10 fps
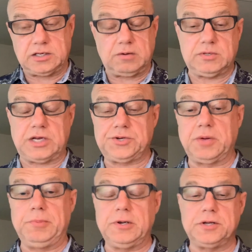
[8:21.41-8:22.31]
I was actually a
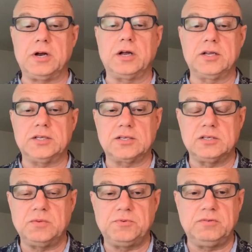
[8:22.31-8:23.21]
building architect
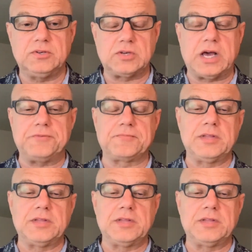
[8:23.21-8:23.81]
in a previous life,